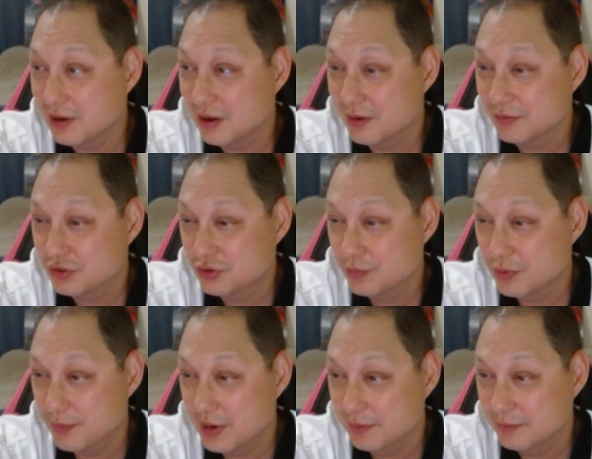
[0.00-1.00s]

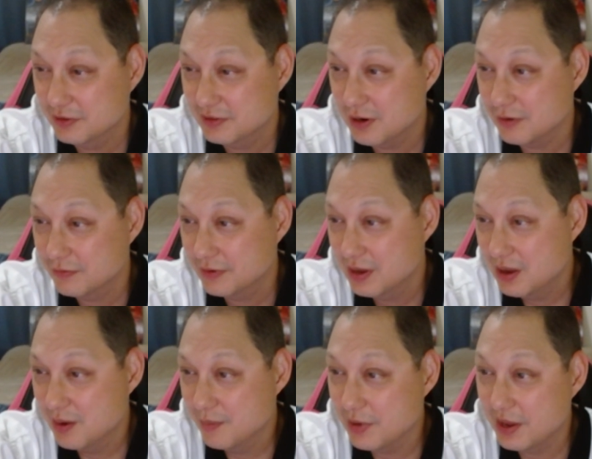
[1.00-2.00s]
Superman himself,
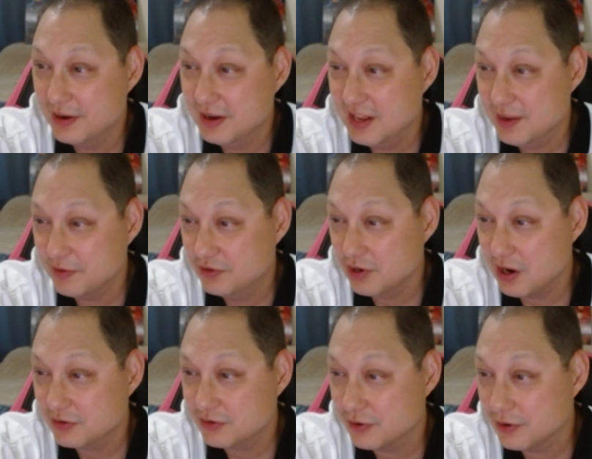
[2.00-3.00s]
by the name of
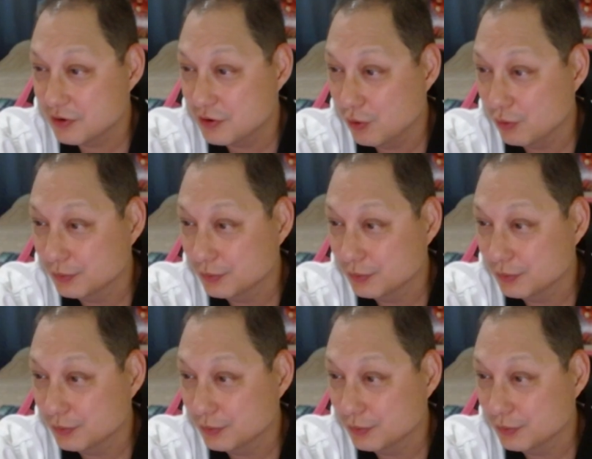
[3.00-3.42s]
Dr. Occult.